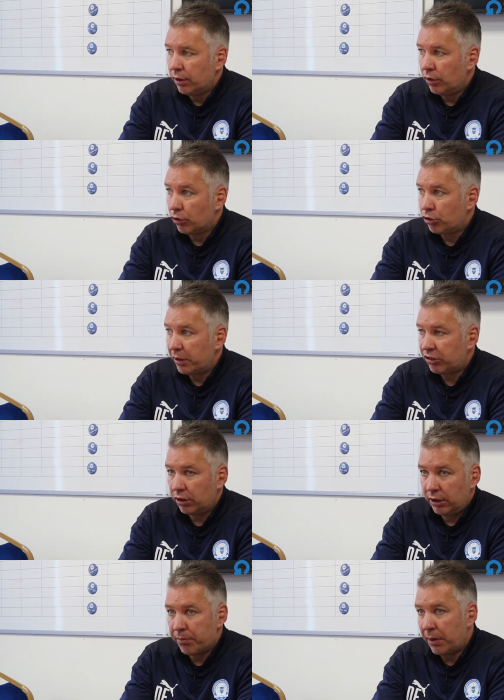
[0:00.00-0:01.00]
You know,
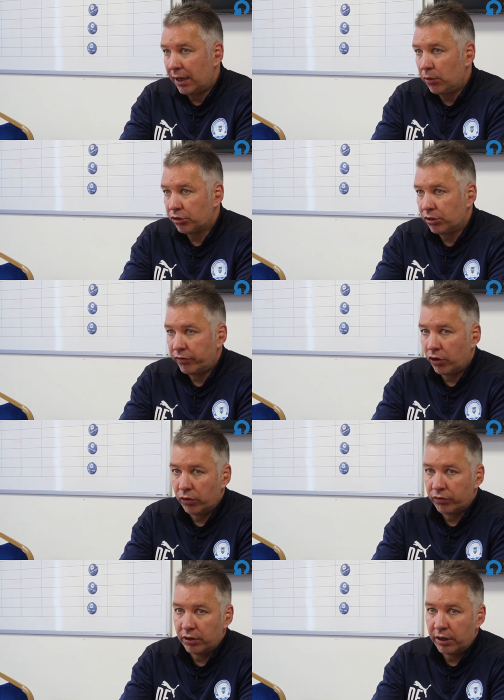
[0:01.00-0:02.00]
especially Dembele wasn't
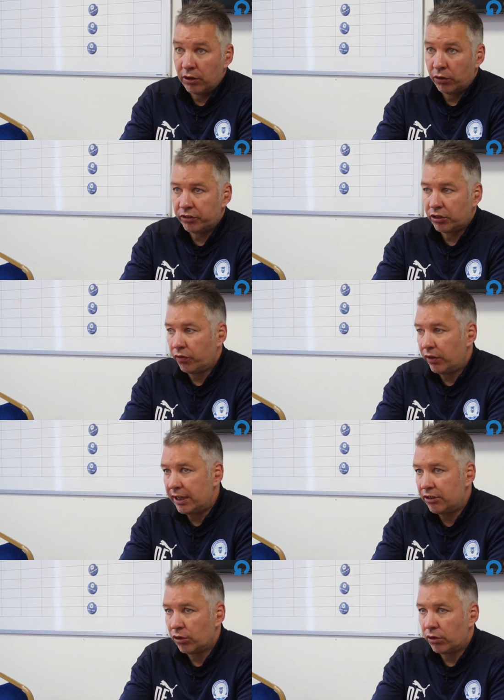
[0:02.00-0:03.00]
involved, and then all of a sudden
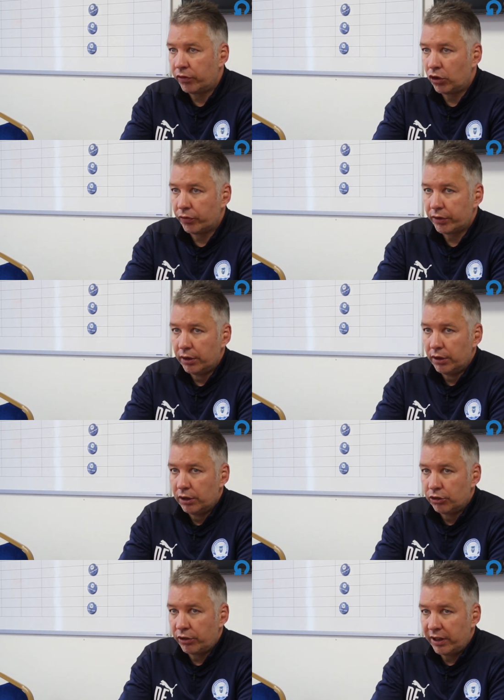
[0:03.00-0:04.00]
Ricky's not involved.
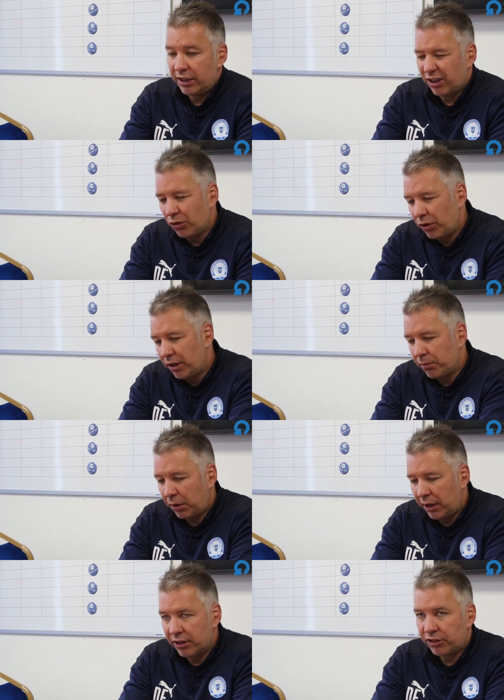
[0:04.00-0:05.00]
So then you're looking at
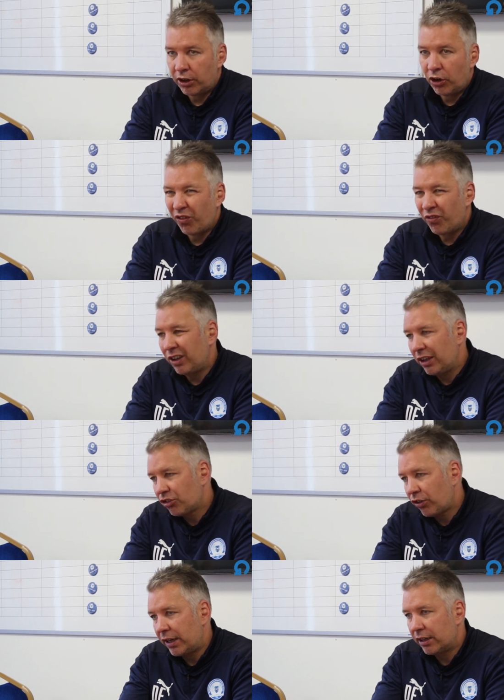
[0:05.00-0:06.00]
players that are not really
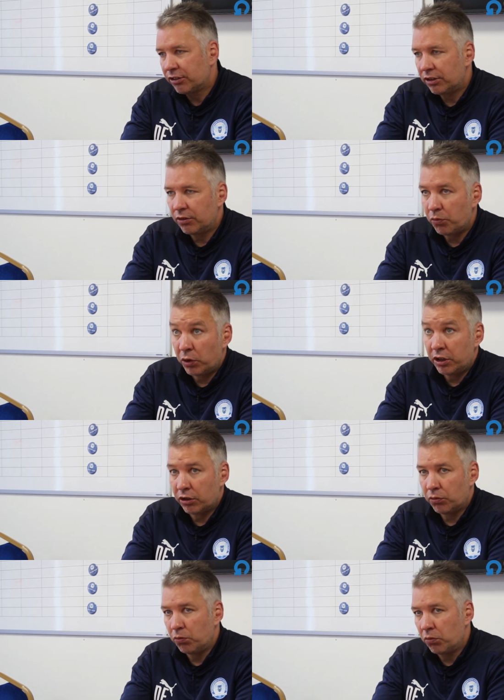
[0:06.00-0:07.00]
strikers, and when
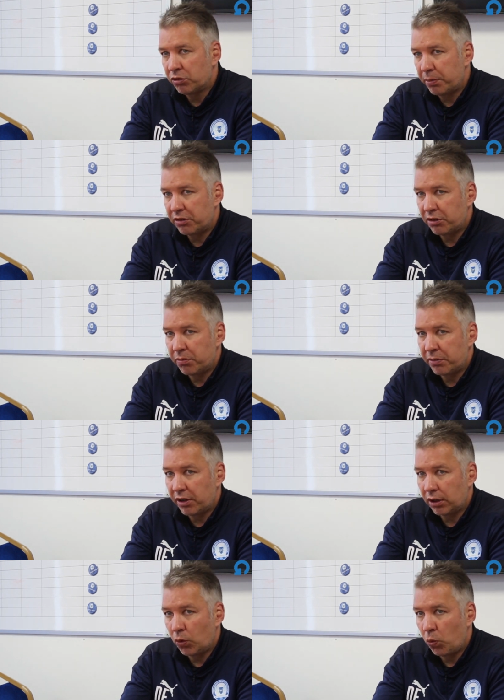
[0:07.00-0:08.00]
you're
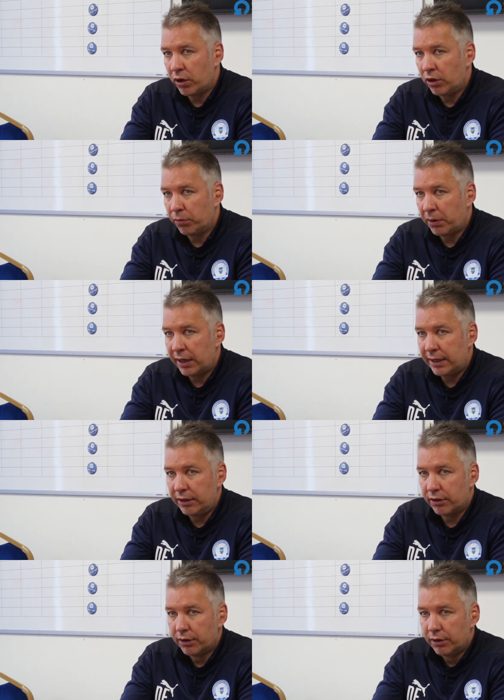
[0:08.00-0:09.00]
particularly one 0
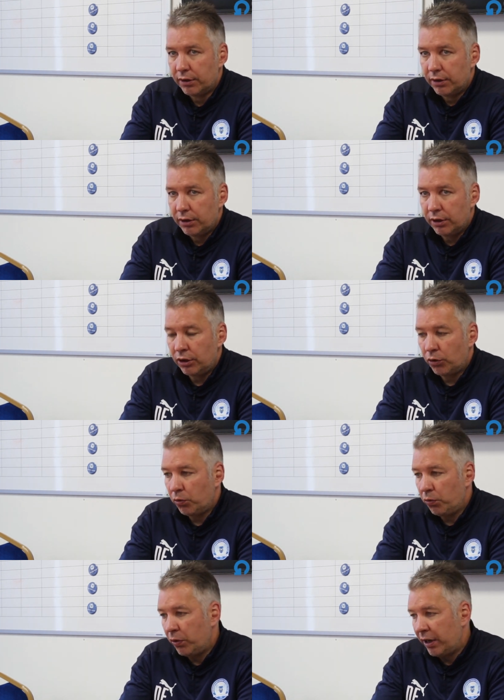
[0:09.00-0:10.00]
behind, you
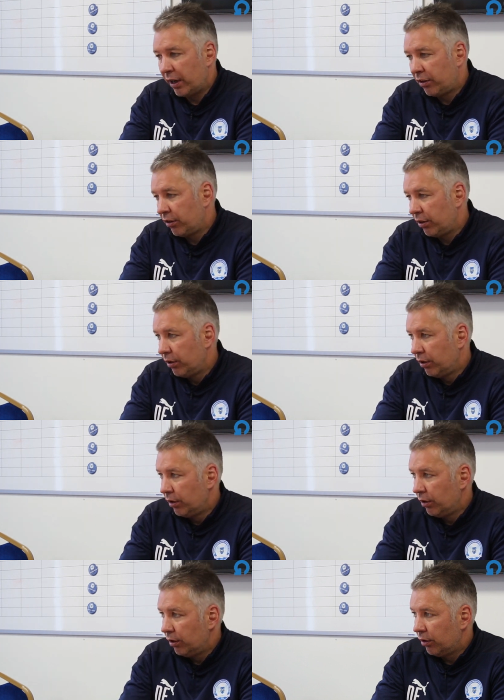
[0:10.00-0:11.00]
know we had to
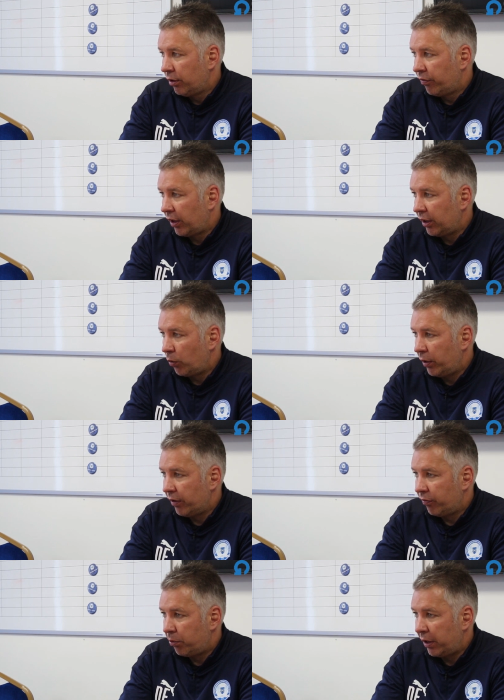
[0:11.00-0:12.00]
to find a
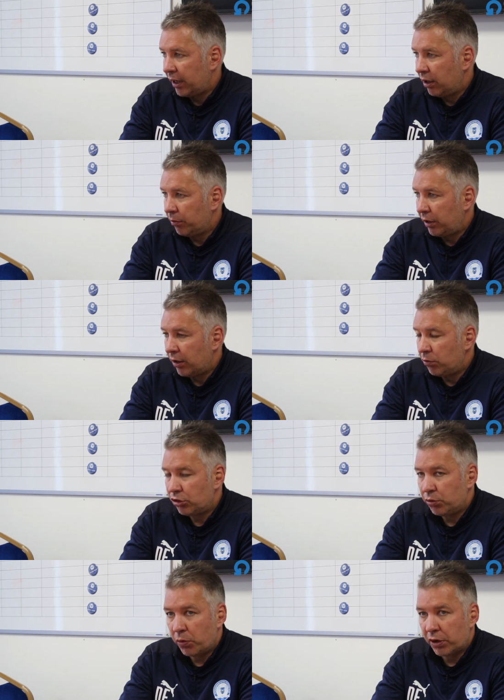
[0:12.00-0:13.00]
way of breaking them down,
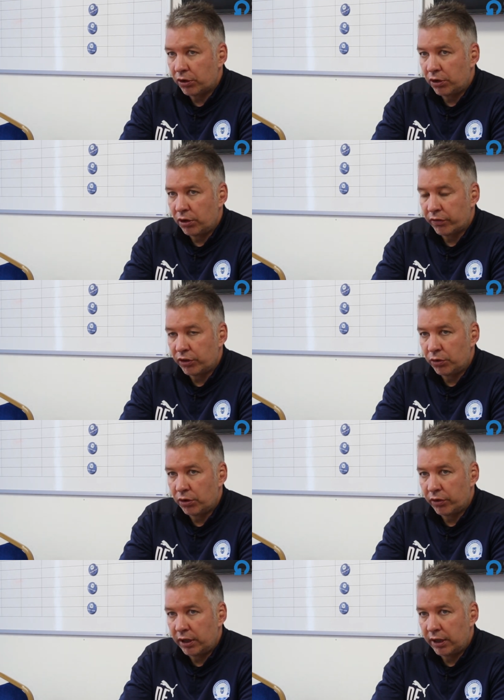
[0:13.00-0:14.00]
which we weren't good enough
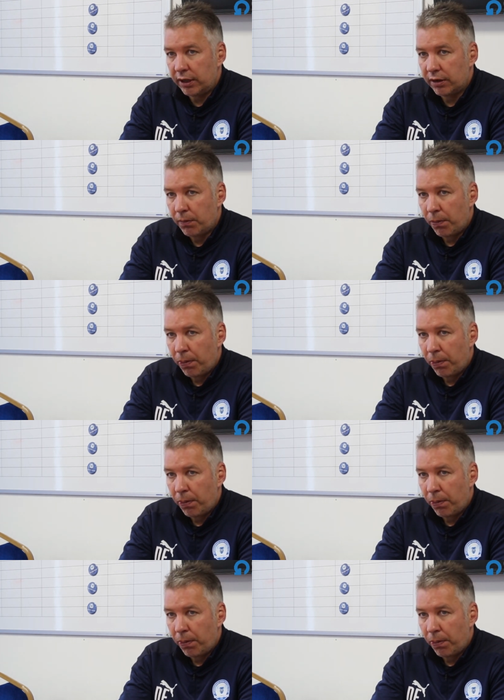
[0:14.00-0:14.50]
doing on the day.